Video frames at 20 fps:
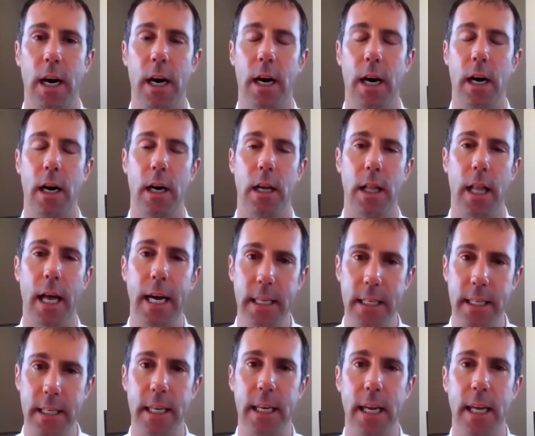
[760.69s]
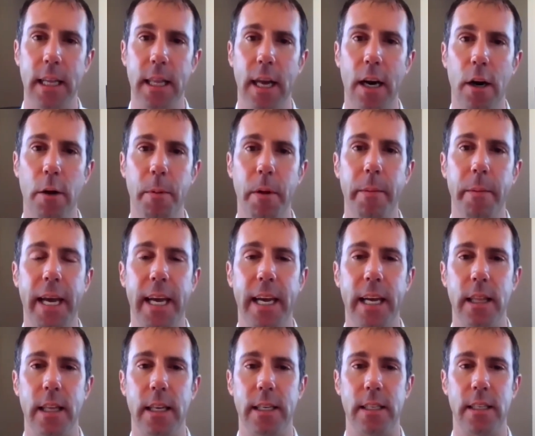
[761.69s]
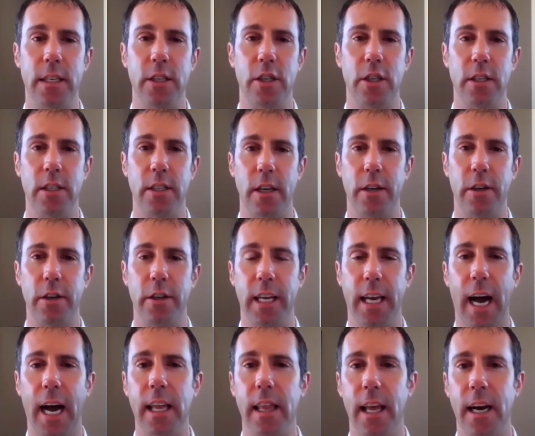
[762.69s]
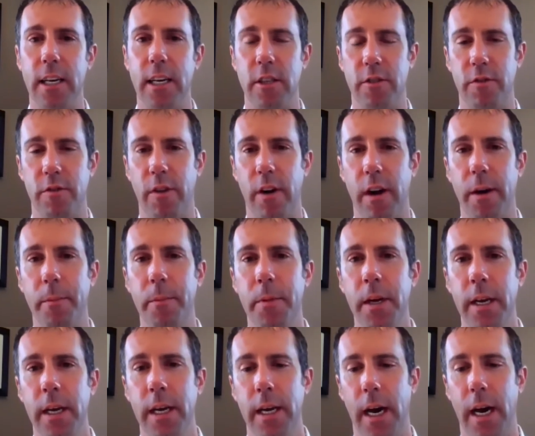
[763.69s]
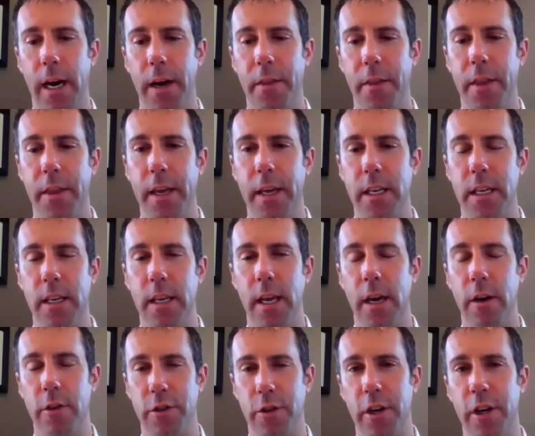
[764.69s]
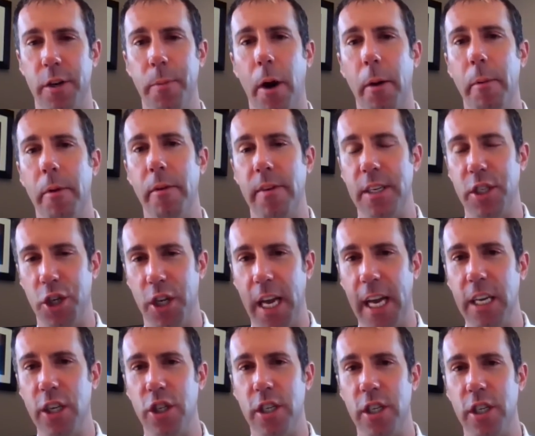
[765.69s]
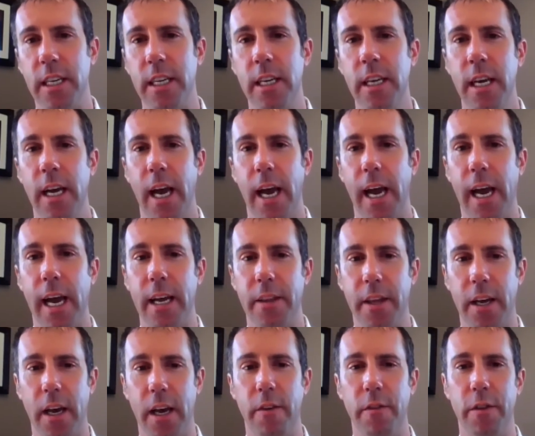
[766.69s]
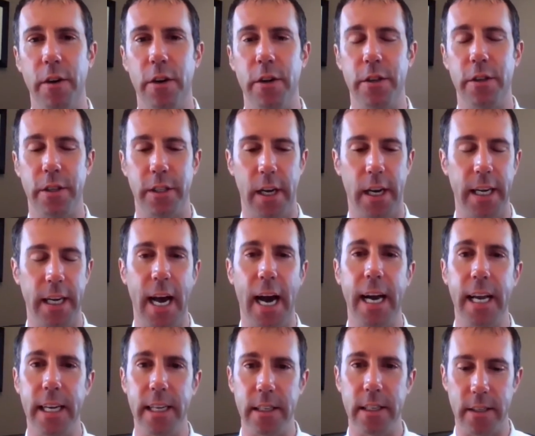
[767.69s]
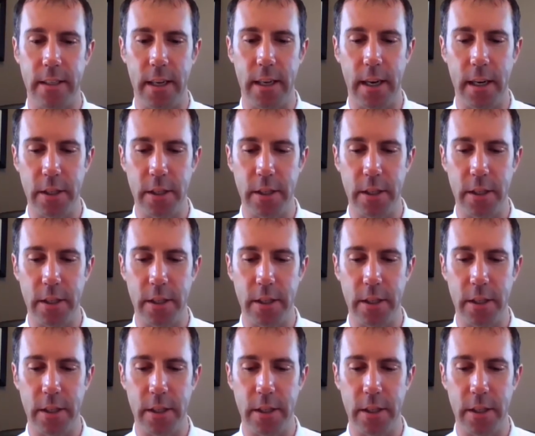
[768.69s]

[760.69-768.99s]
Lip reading: elect, and they'll be making the decisions under the guidelines from the Arizona Department of Education and the governor's guidance.